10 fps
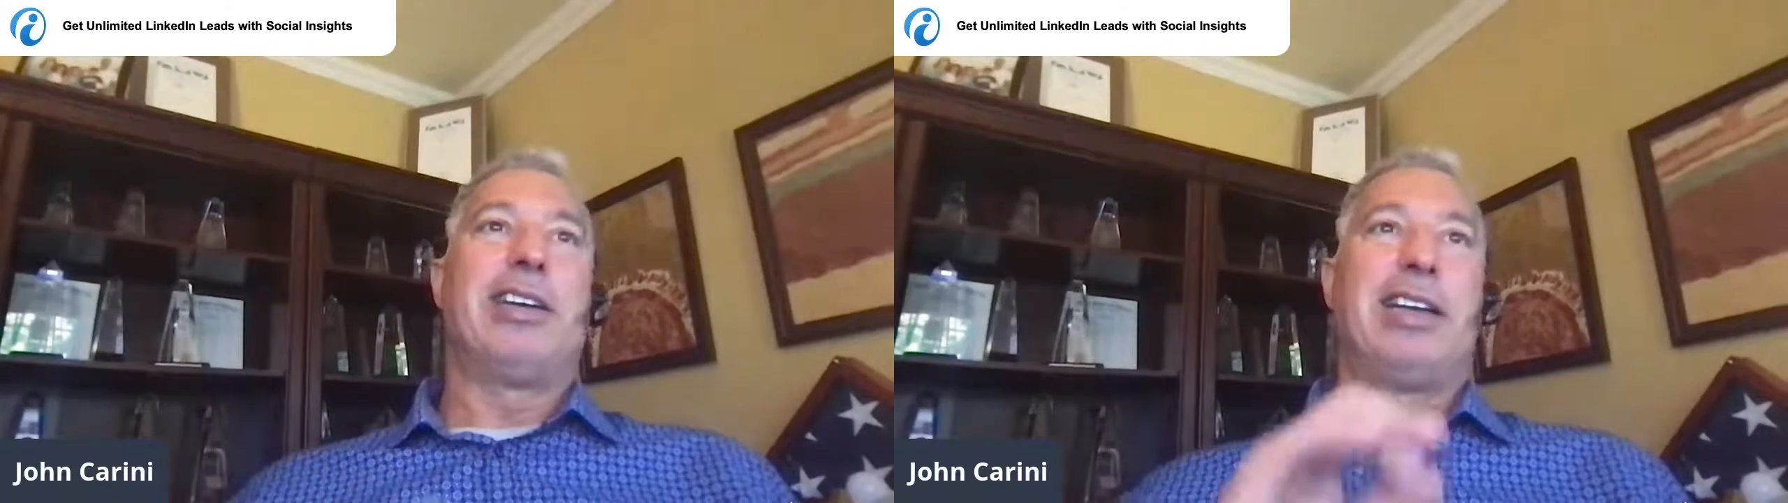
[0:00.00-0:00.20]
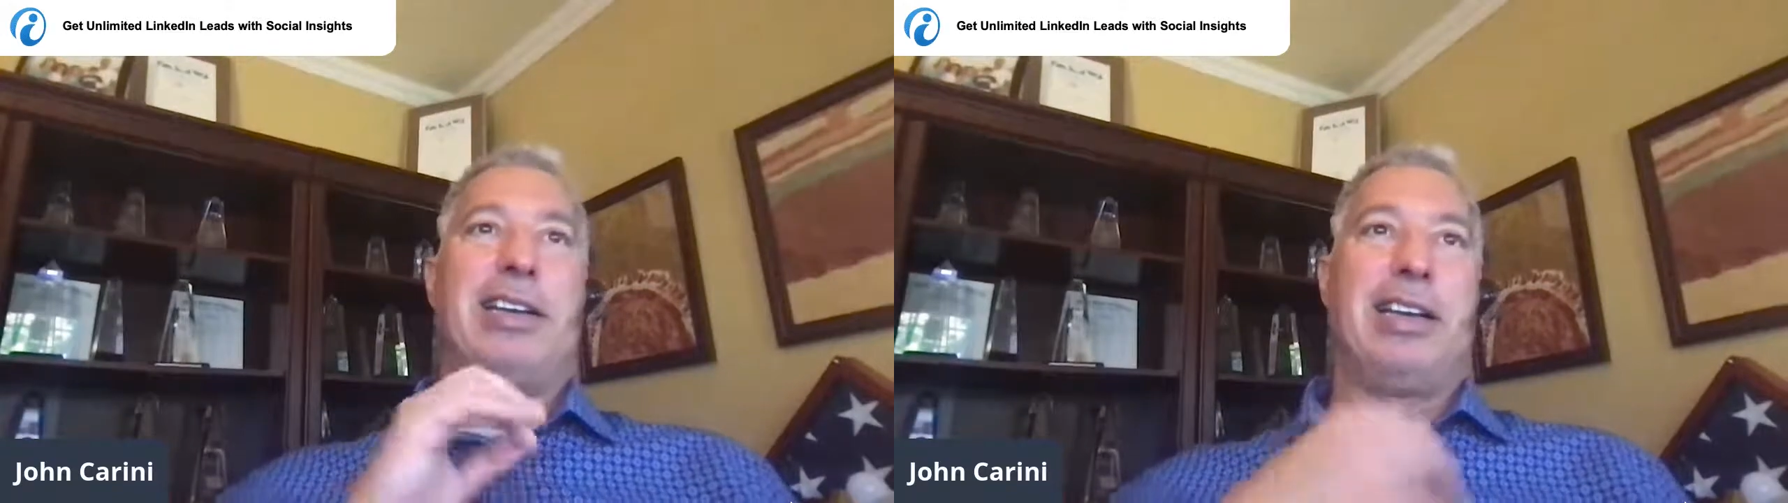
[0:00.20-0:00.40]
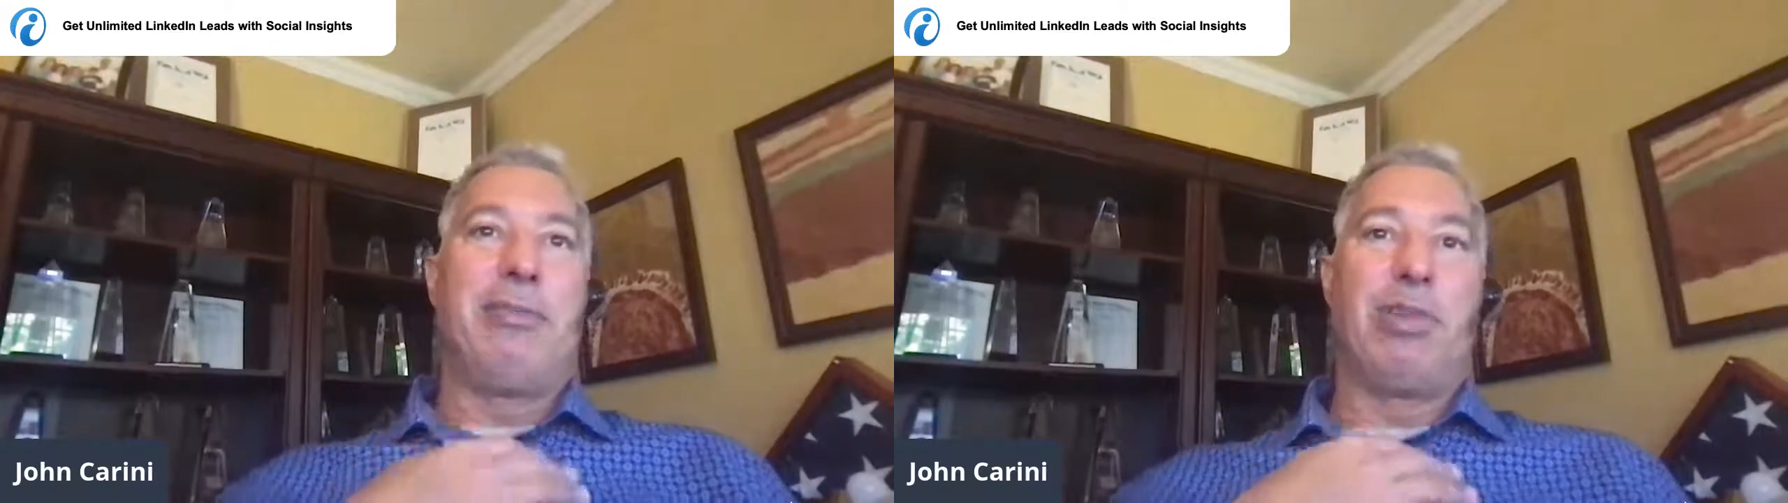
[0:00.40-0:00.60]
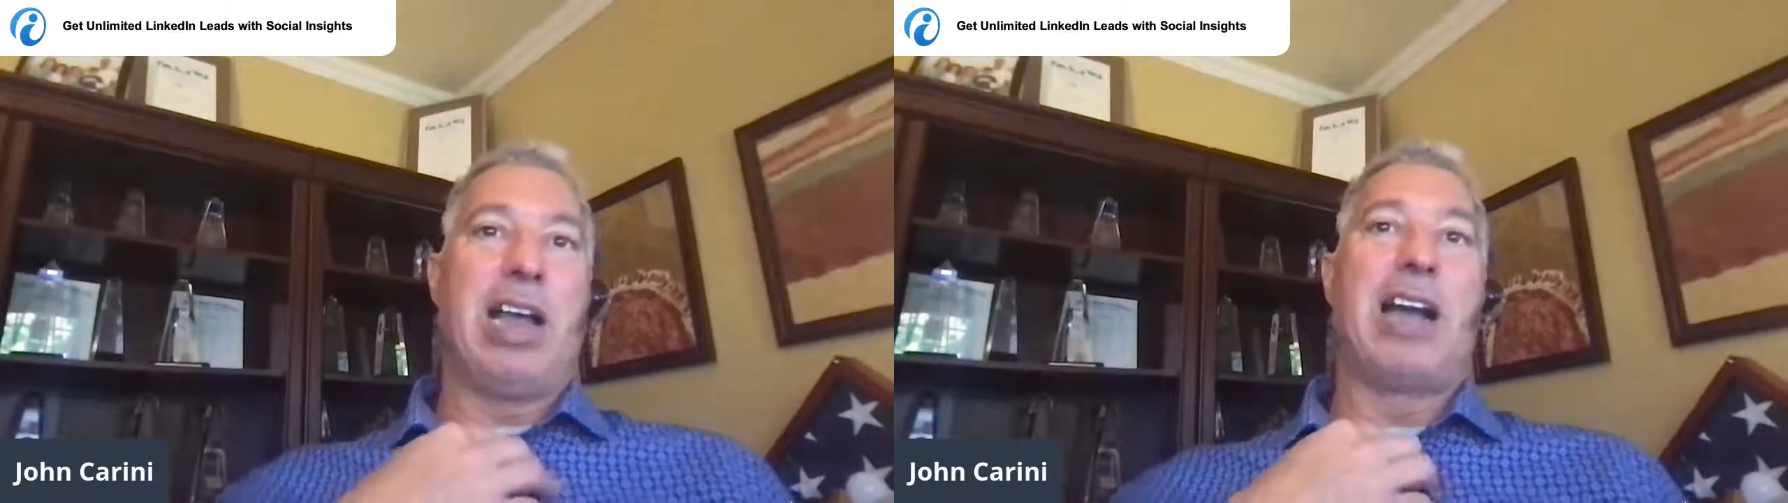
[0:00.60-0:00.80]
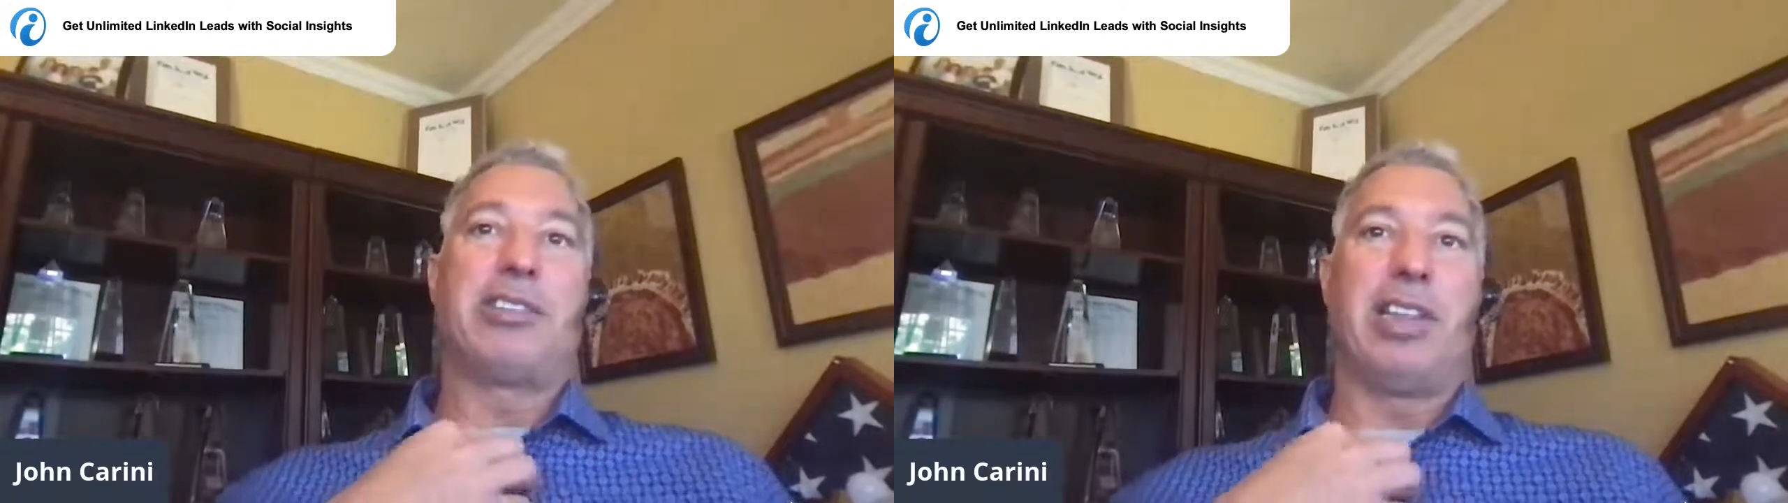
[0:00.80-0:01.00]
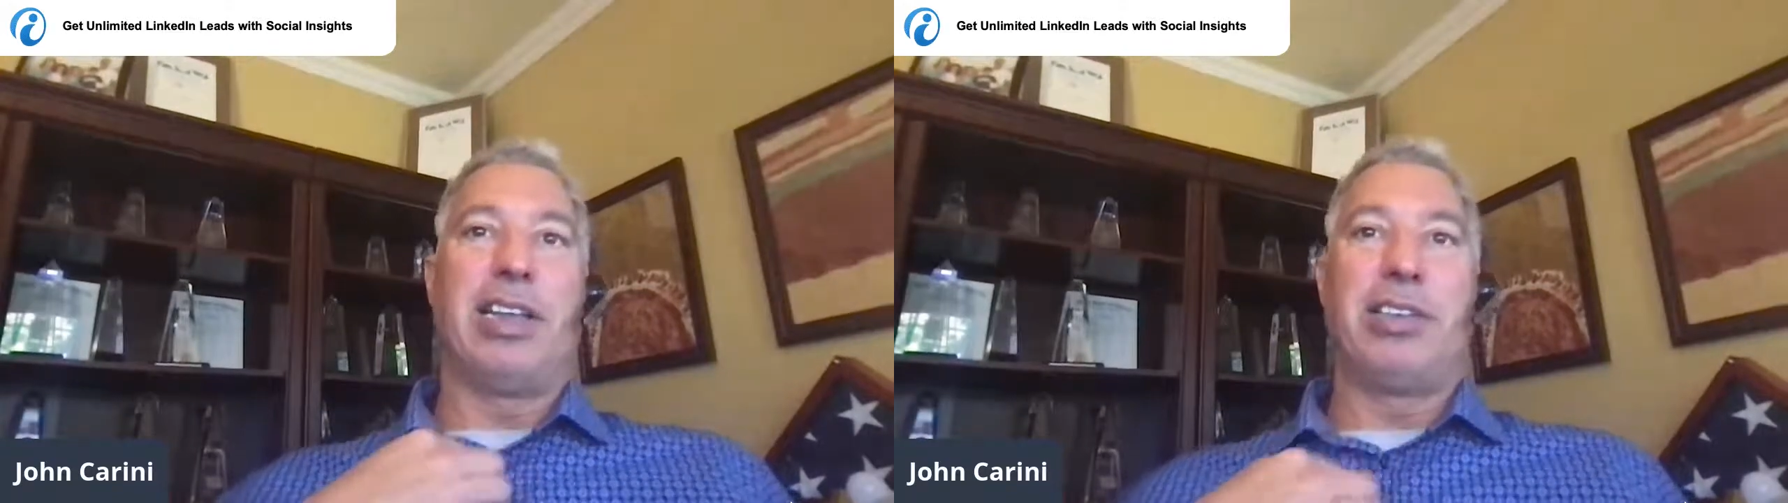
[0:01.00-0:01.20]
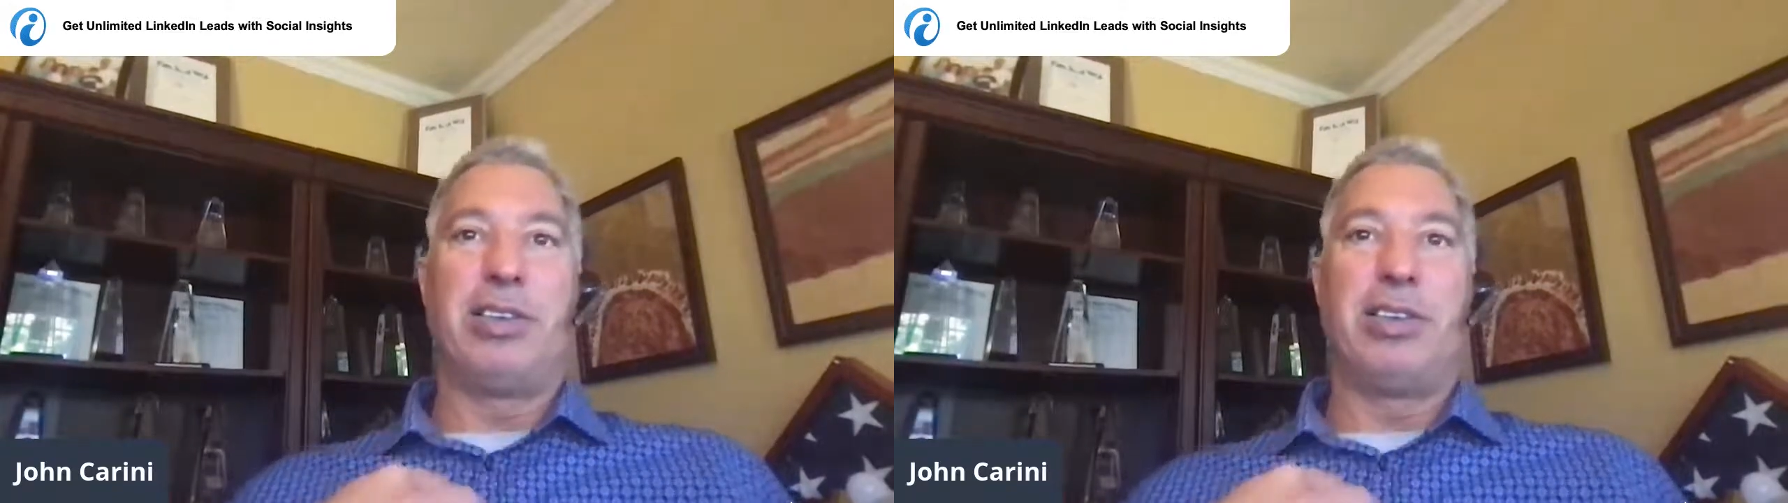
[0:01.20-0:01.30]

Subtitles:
and it would actually